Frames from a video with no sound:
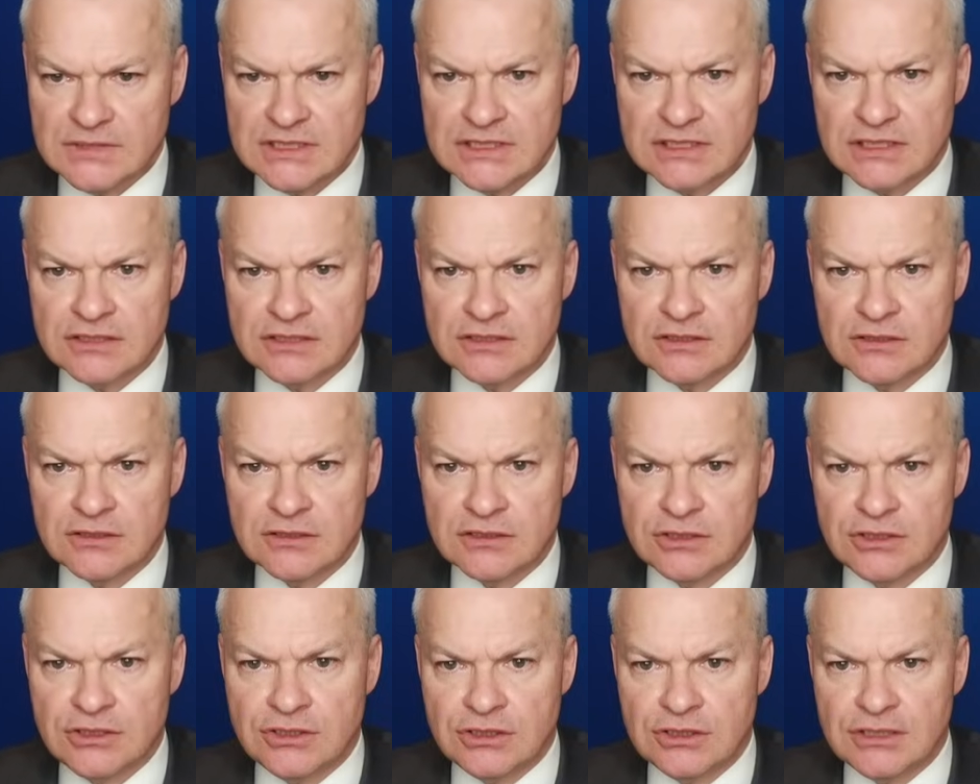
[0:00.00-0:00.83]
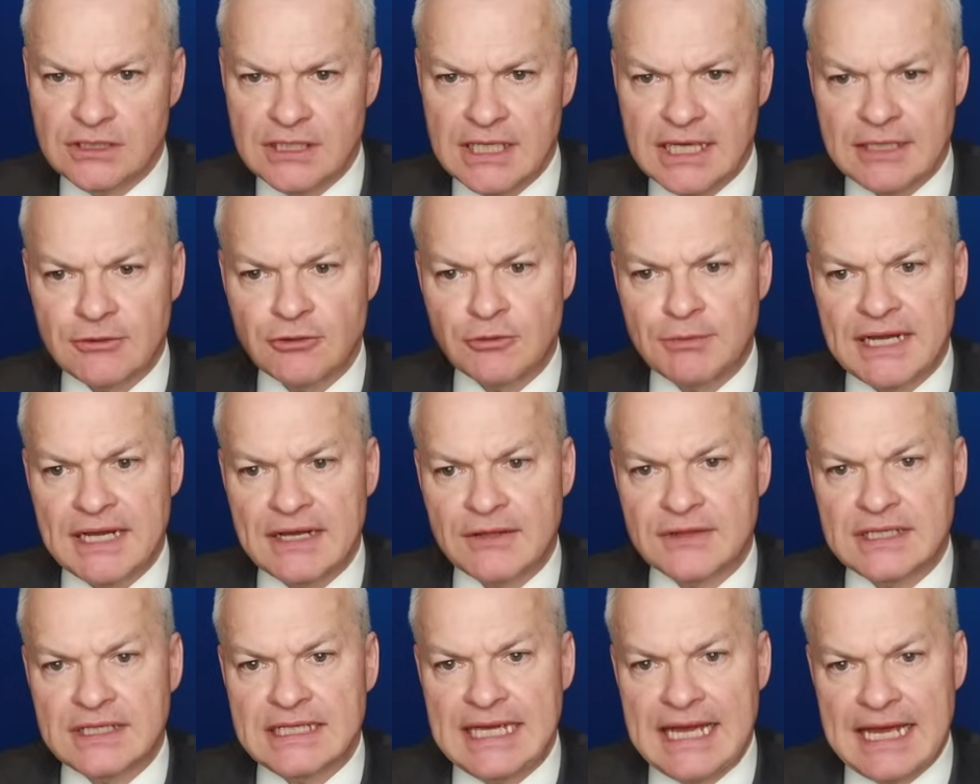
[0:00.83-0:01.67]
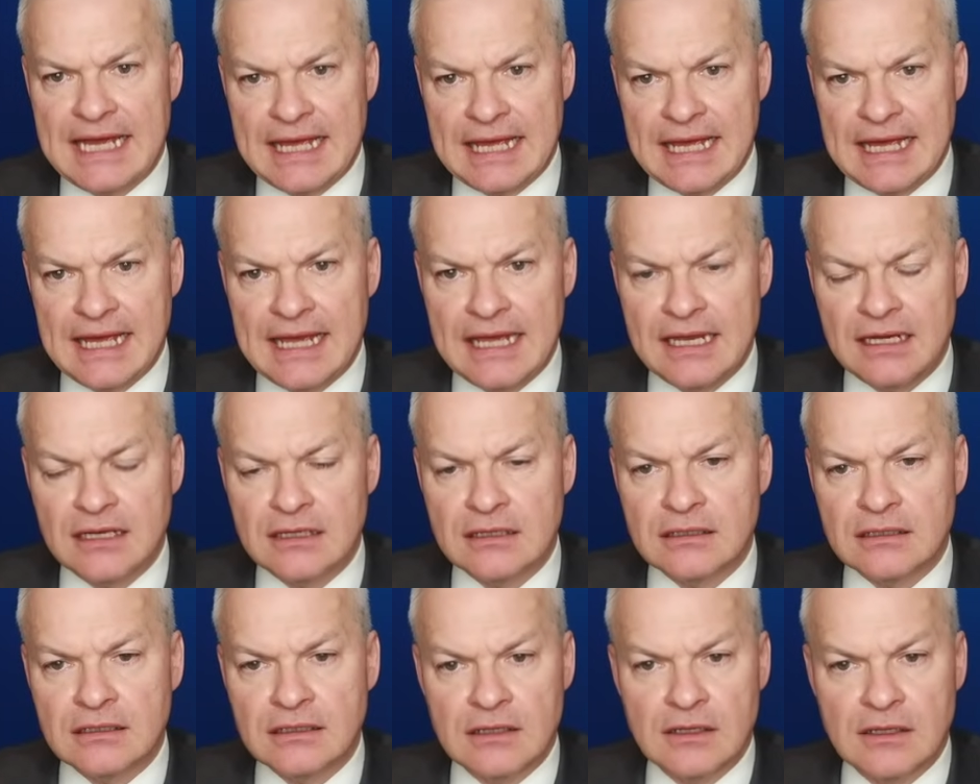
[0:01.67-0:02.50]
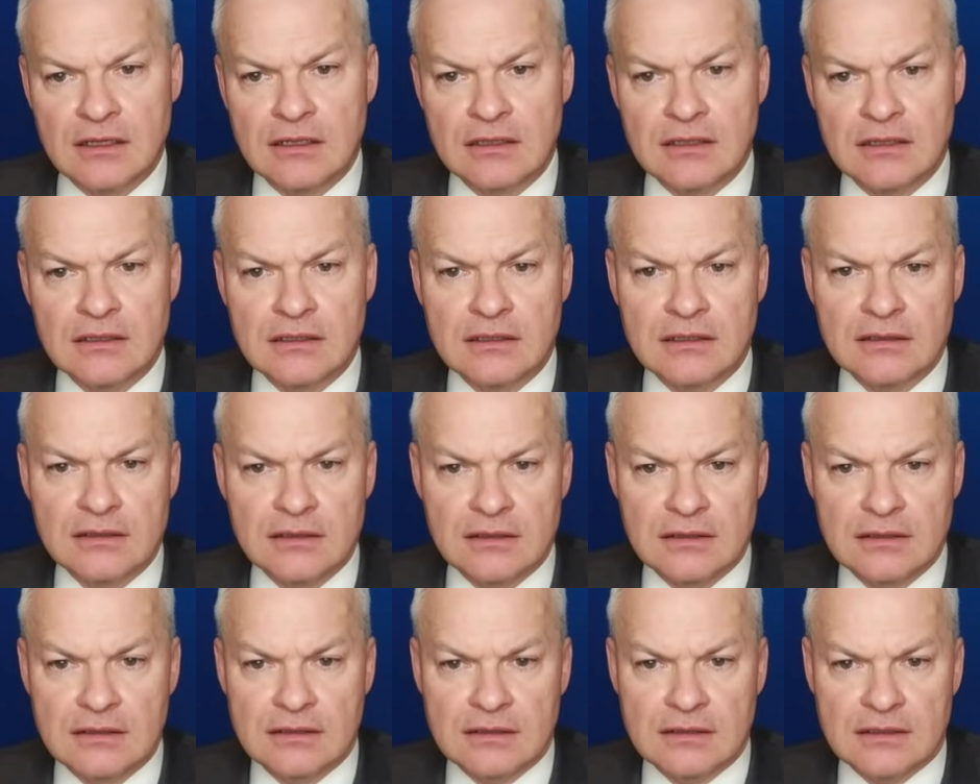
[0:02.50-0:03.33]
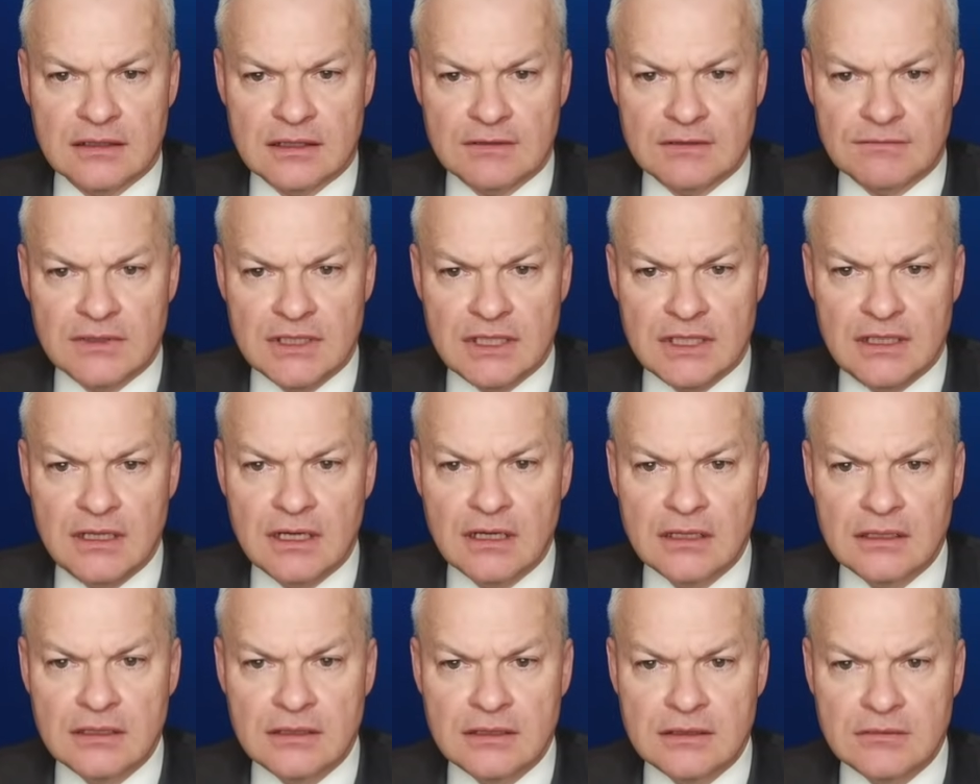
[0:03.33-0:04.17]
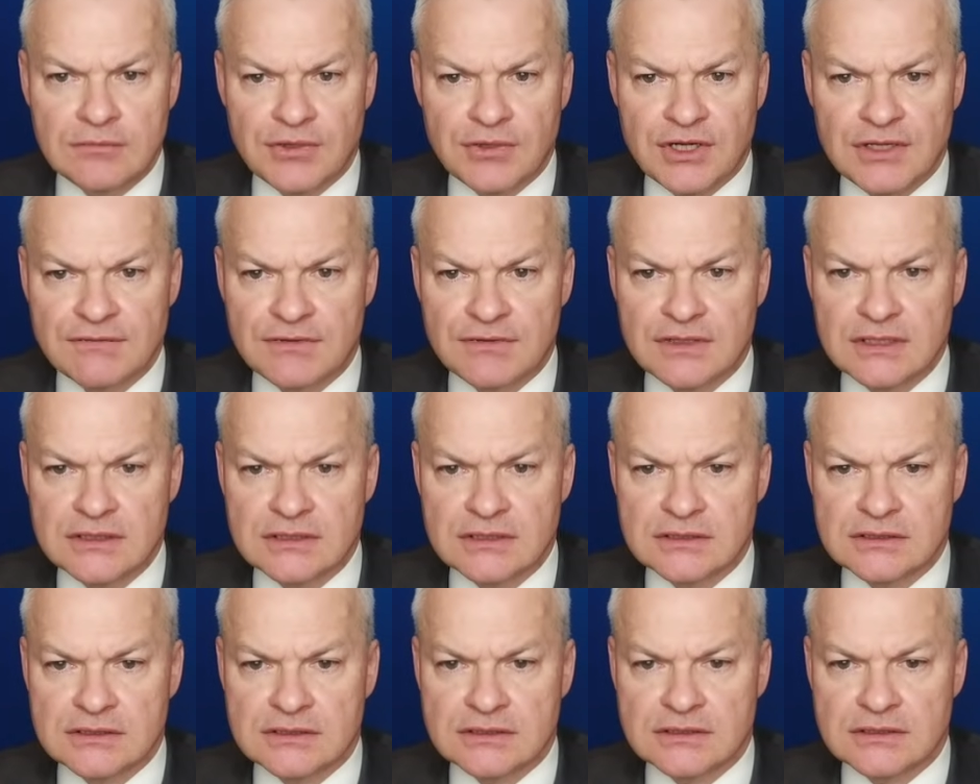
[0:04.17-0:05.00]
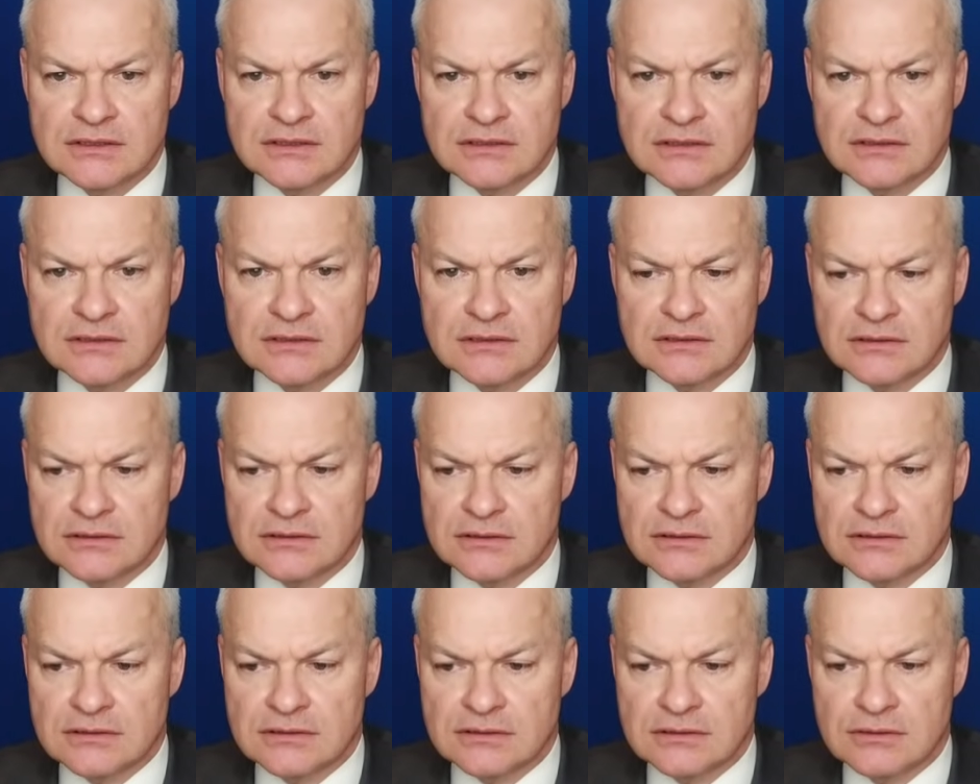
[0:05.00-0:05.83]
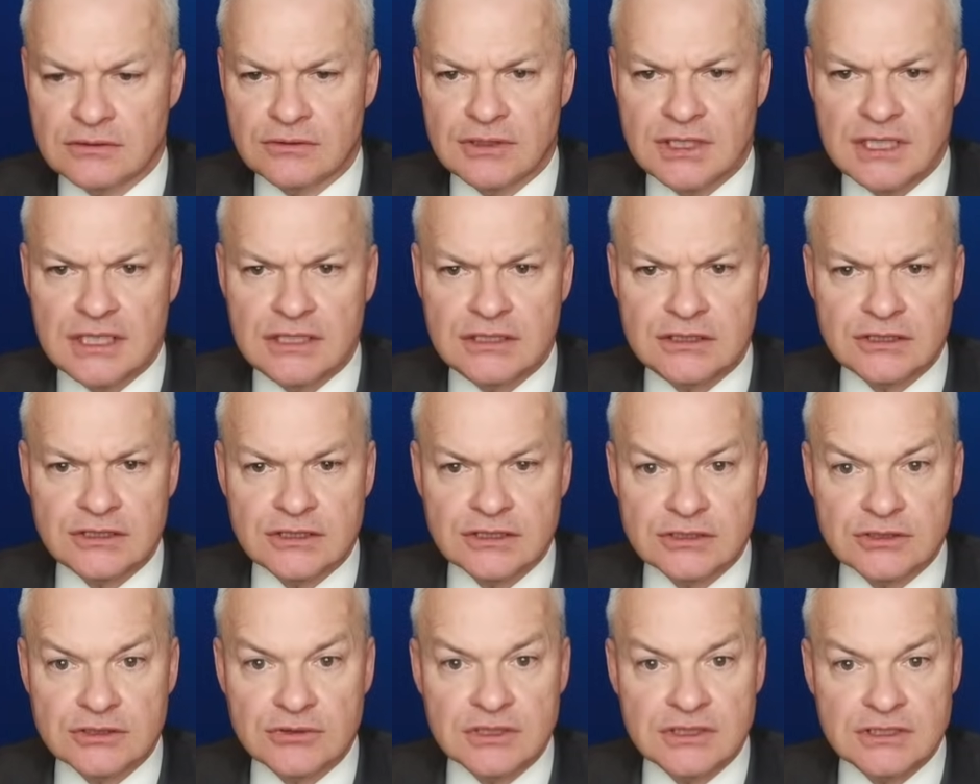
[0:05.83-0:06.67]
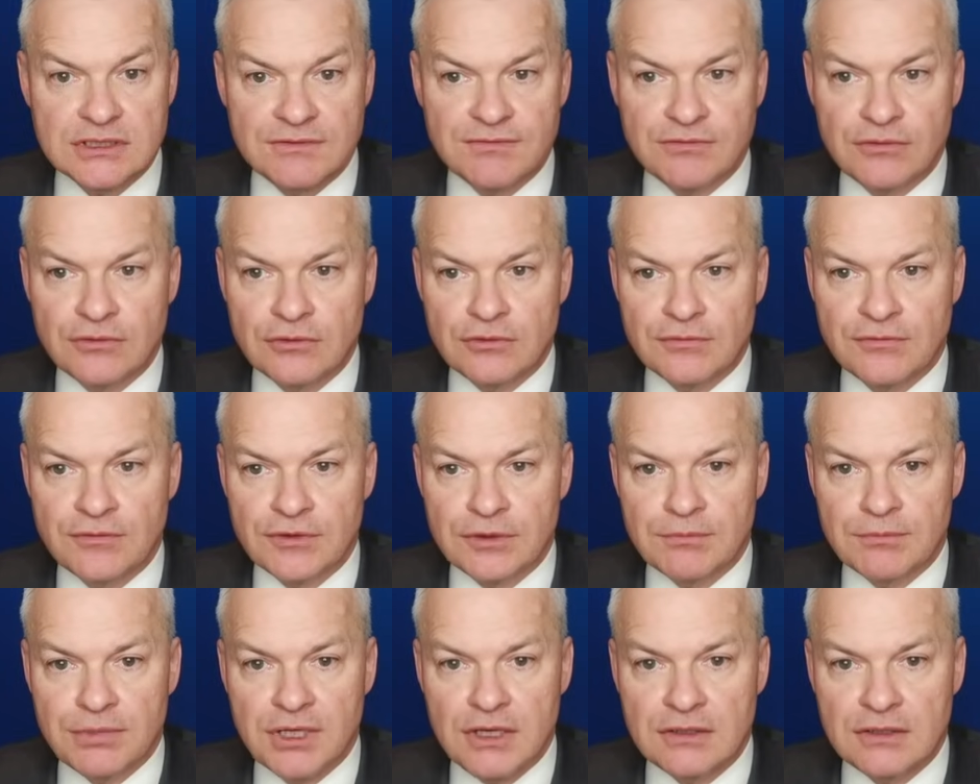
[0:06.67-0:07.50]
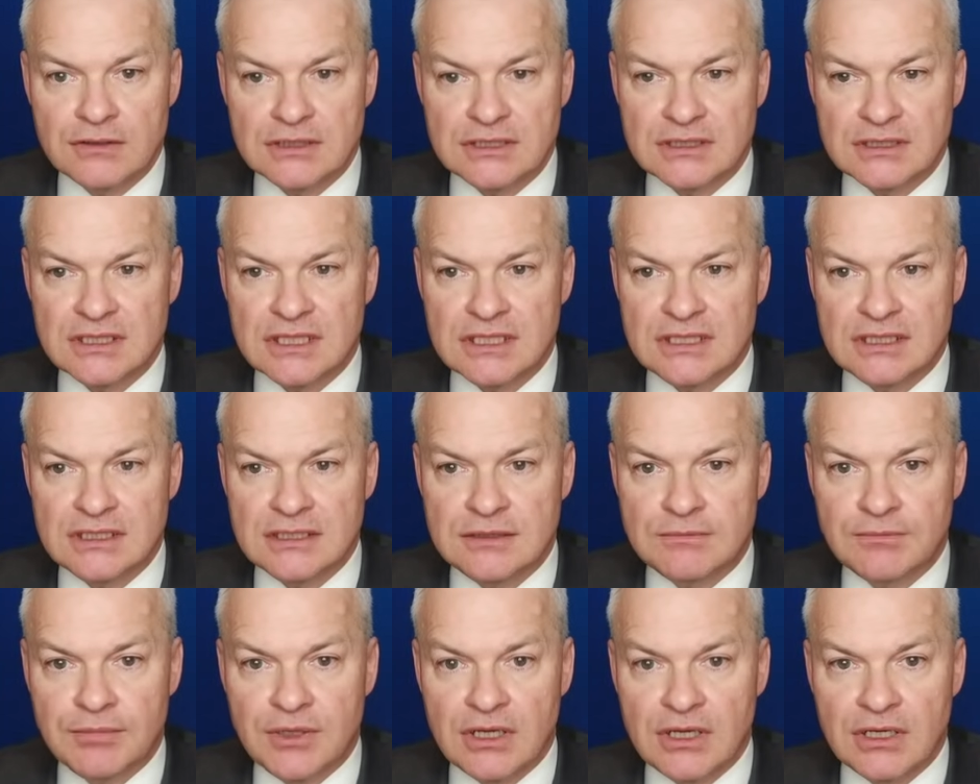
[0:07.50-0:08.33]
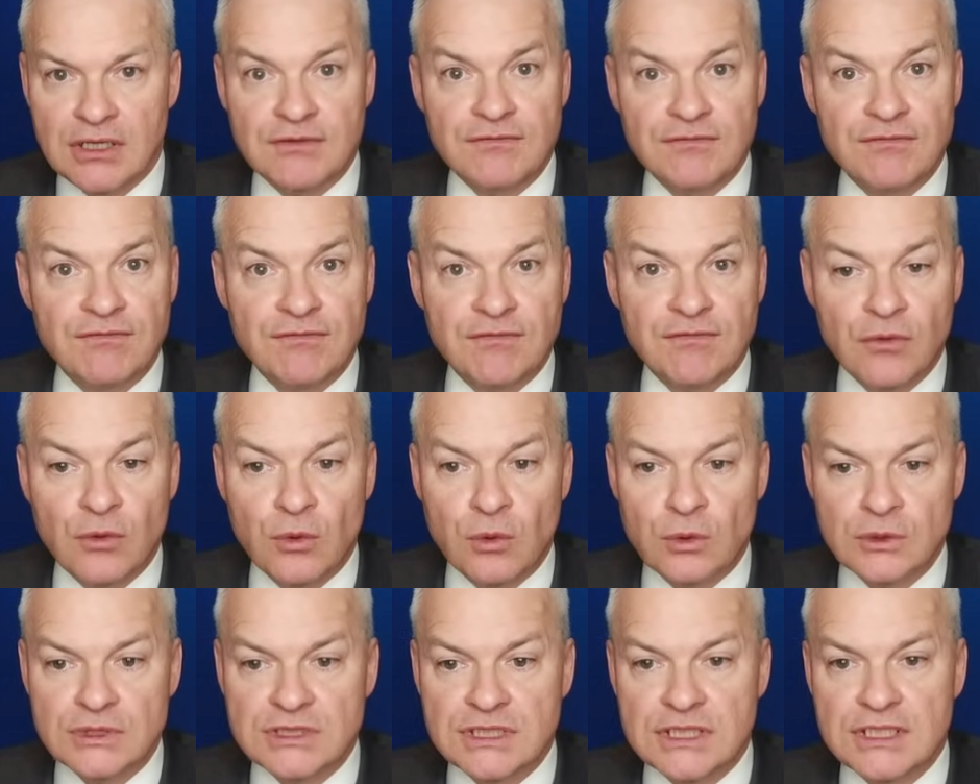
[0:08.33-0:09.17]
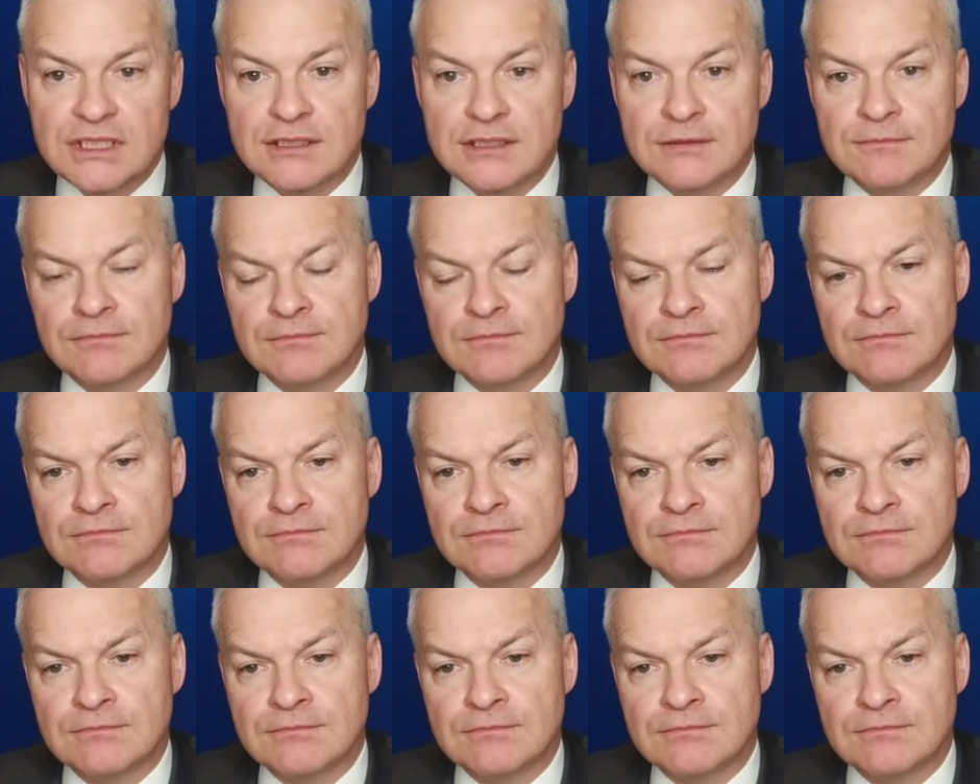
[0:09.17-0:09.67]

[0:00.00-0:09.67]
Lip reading: Doesn't look good. How about the N? I have the gun prefix. Great, just 24 for opponent. I lead by 40.